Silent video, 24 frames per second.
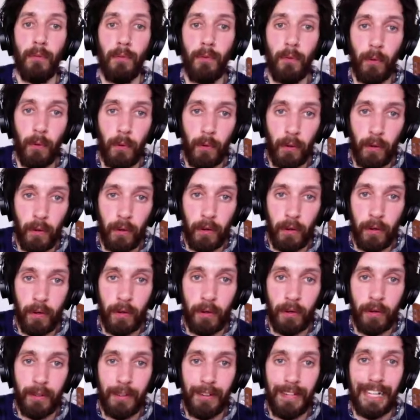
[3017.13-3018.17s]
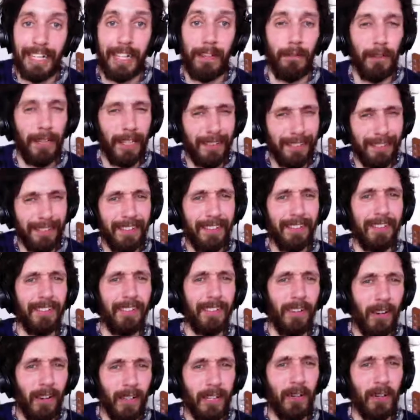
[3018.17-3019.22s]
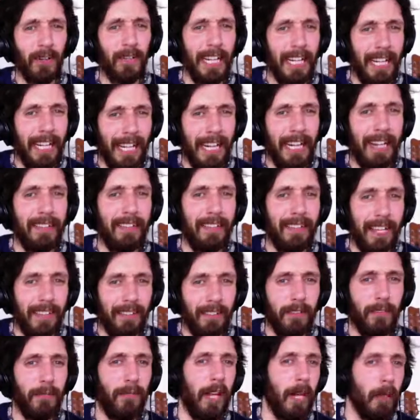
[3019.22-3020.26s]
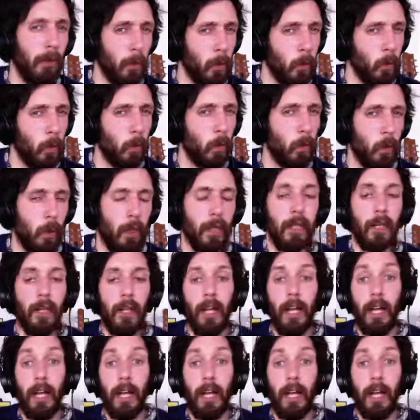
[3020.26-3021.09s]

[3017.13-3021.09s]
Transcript: 4. And if you listen to the song, you're going to get a sense of like, ooh.